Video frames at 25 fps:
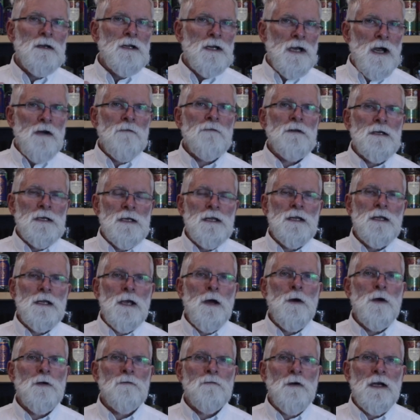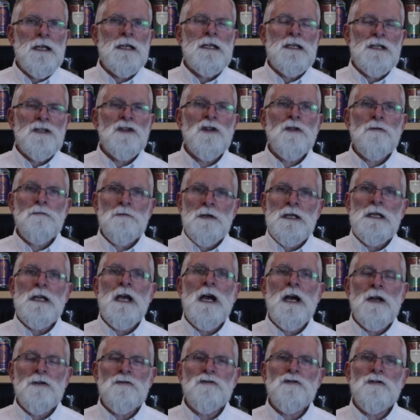currently the going rate is
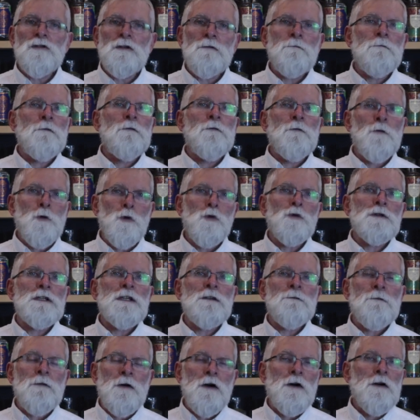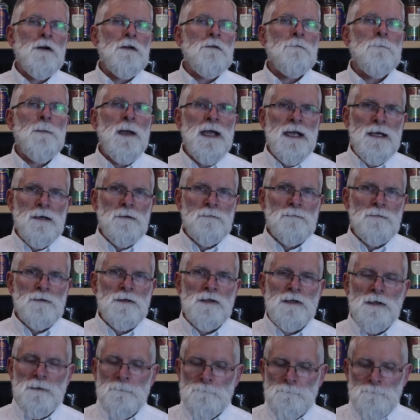345
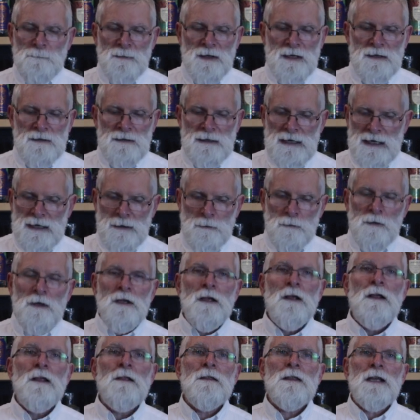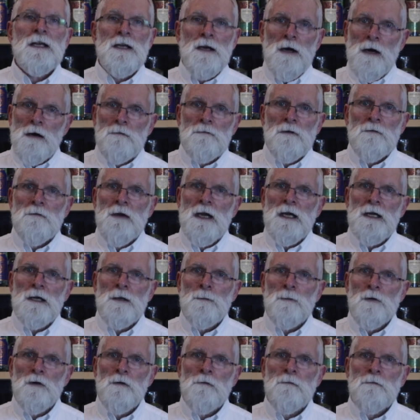pounds now they are
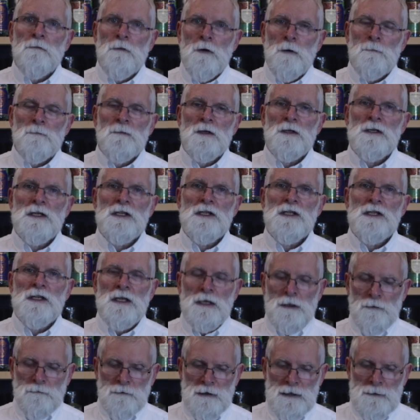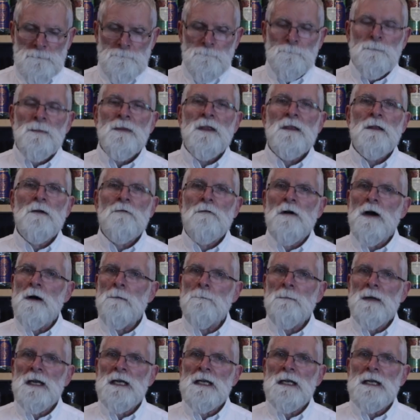available from the distillery. There
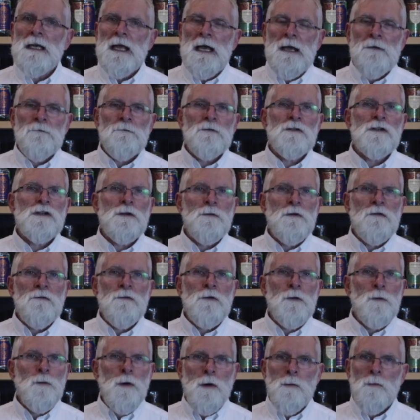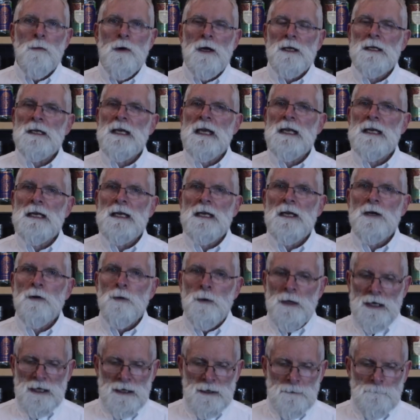aren't many left, so if you want one, get in
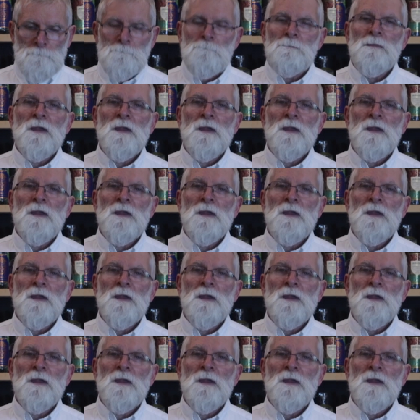quick.